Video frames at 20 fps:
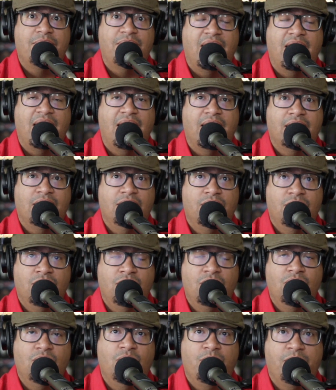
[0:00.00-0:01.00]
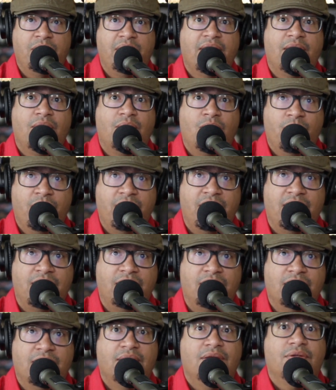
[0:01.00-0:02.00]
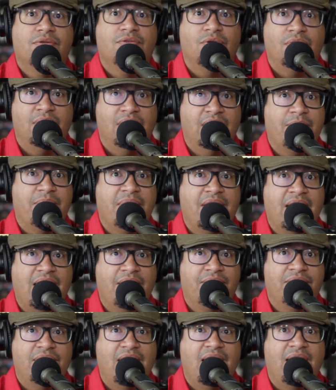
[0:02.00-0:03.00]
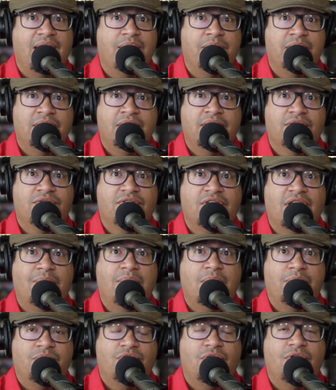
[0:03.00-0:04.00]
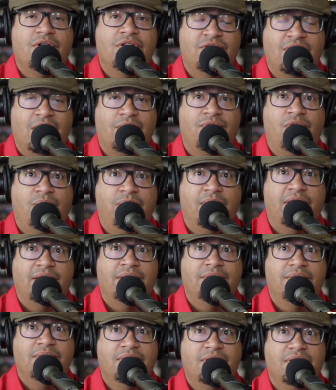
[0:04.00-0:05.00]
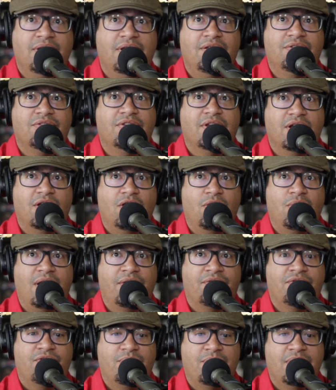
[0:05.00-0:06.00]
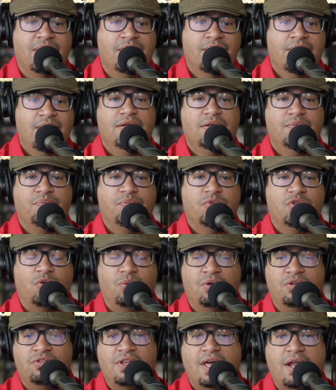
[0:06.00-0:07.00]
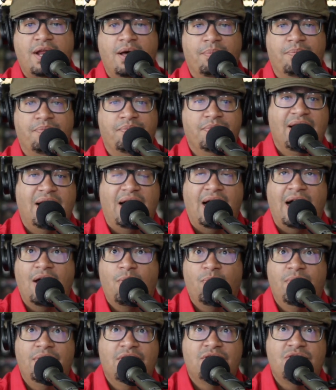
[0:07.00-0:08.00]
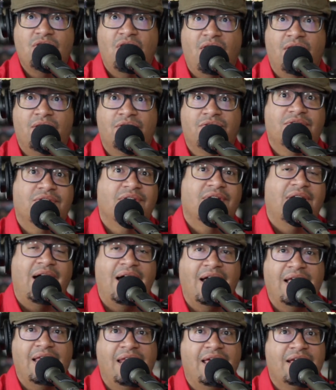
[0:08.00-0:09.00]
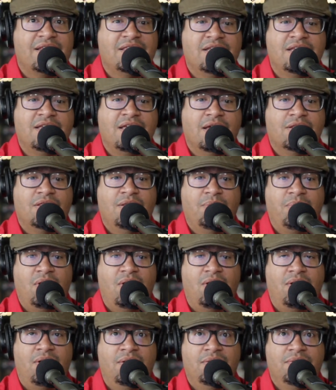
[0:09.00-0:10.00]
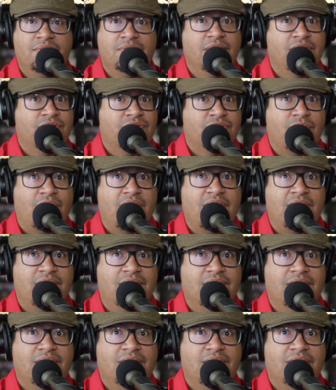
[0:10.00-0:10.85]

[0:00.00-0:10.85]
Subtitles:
my new player win, so he let me have that, but this time I'm sure he's out for blood. He's going to go after me. So we set up. I win the toss. I elect to kick the ball. That's great.